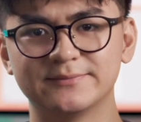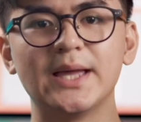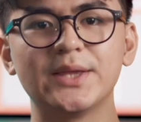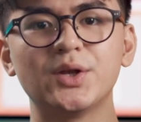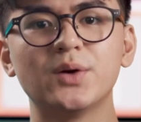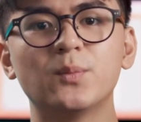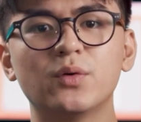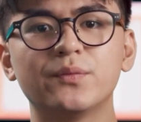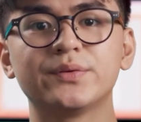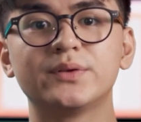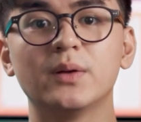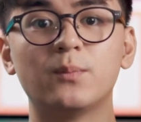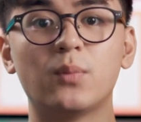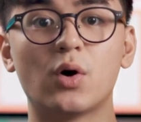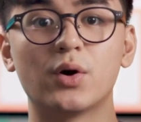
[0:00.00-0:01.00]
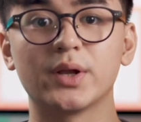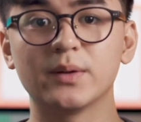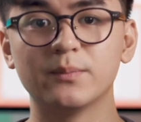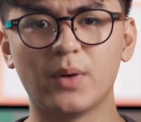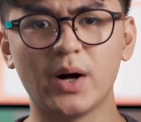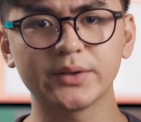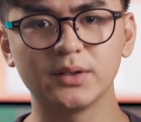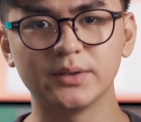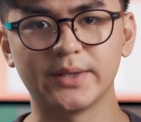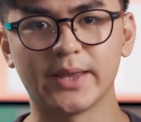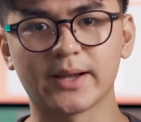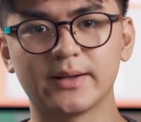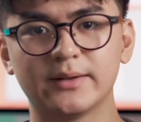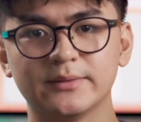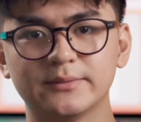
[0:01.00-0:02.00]
It removes the boring
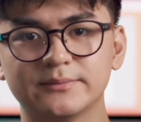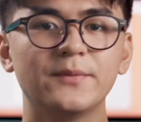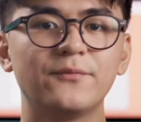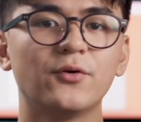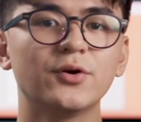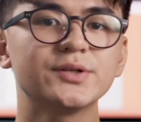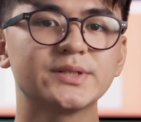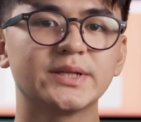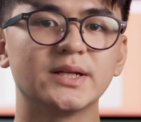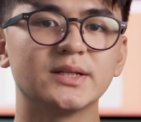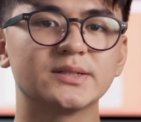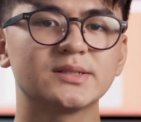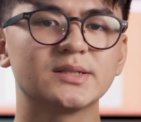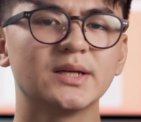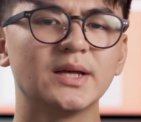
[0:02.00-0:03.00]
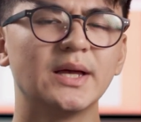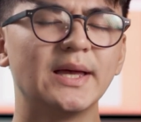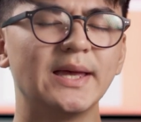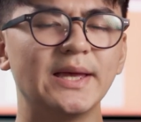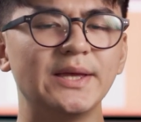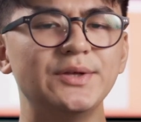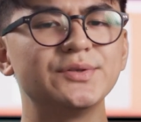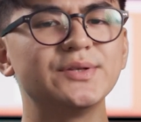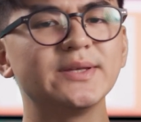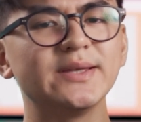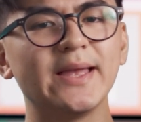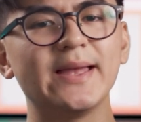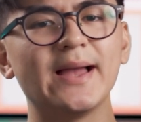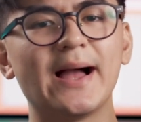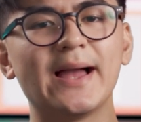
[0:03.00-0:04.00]
bottleneck. Before skills, using
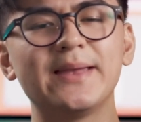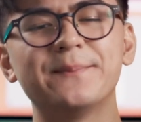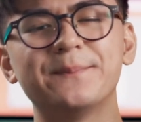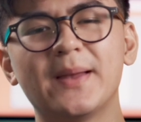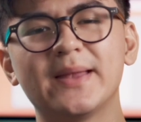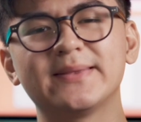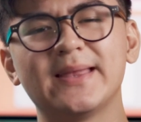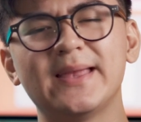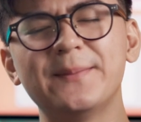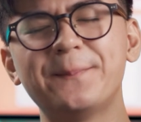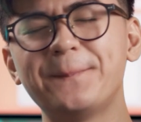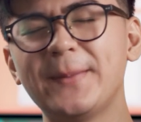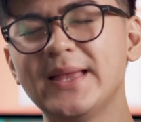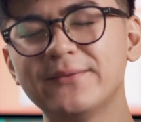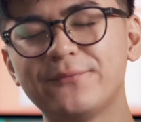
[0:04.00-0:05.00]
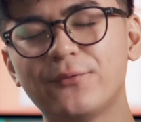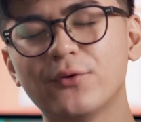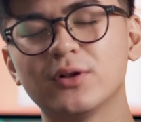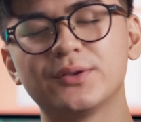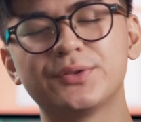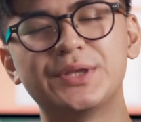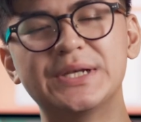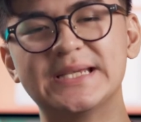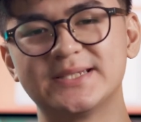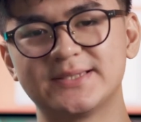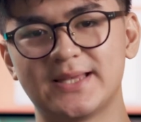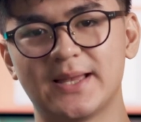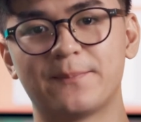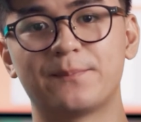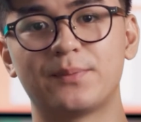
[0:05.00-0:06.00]
AI meant a painful
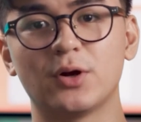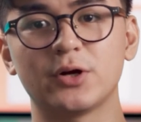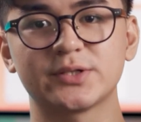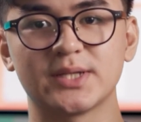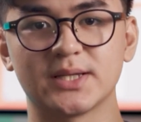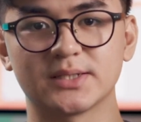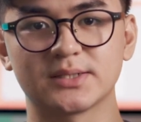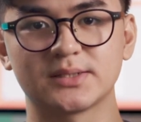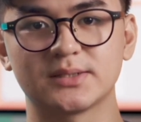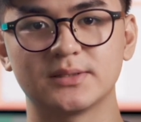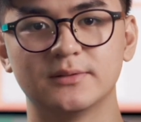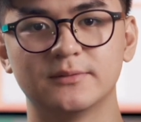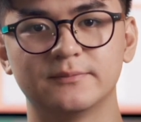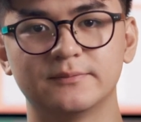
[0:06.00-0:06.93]
3-step process.